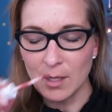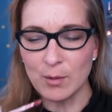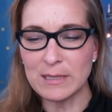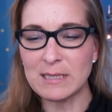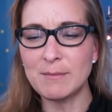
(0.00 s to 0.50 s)

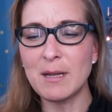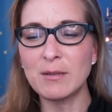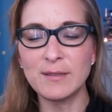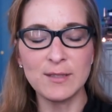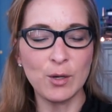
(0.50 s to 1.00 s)
Oh, it
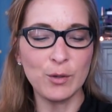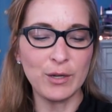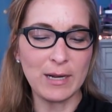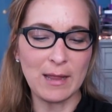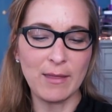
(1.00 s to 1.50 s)
smells so
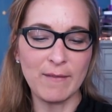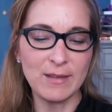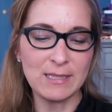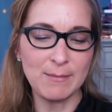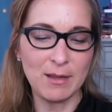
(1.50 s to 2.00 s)
good. I love
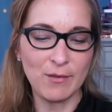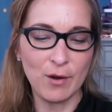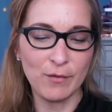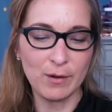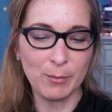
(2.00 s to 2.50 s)
the smell
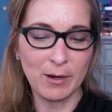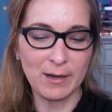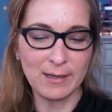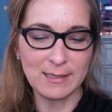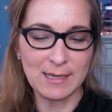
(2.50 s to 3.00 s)
of Ofra
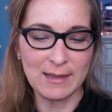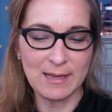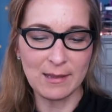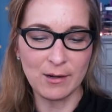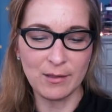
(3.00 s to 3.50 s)
products. I
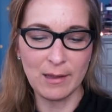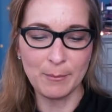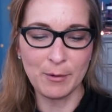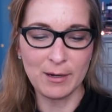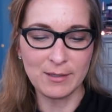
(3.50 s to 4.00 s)
think their
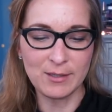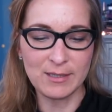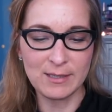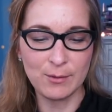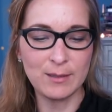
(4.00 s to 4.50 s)
lip products are
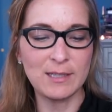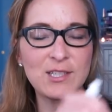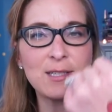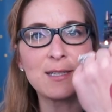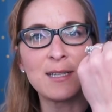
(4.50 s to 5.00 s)
so
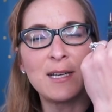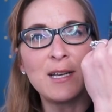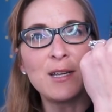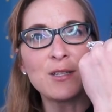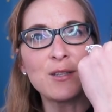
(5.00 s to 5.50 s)
delicious.
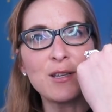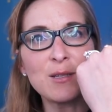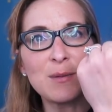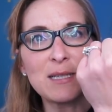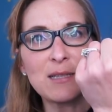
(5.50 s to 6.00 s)
So
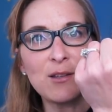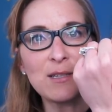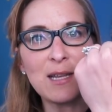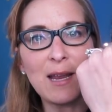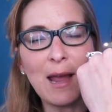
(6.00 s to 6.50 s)
there's what it
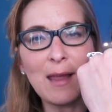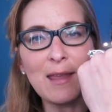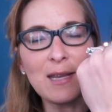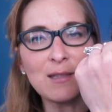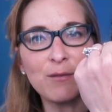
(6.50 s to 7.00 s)
looks like. I
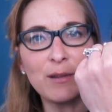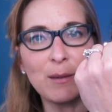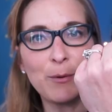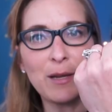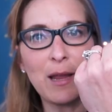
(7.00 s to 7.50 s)
think it's a
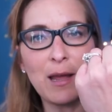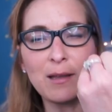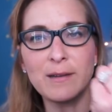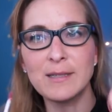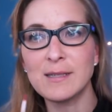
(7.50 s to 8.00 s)
really pretty
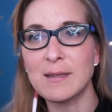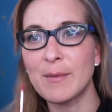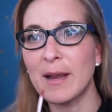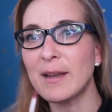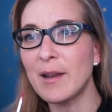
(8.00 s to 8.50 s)
color. This is
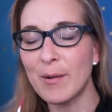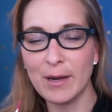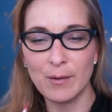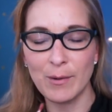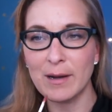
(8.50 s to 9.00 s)
something I know I
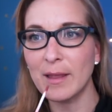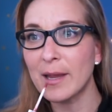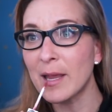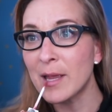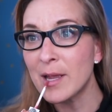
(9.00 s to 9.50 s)
could wear
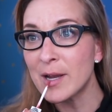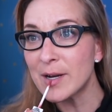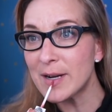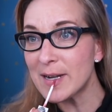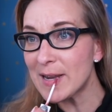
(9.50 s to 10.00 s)
like
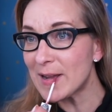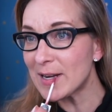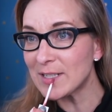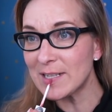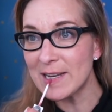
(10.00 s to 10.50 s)
right now,
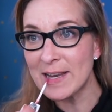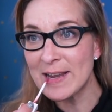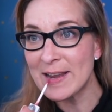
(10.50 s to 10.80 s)
actually.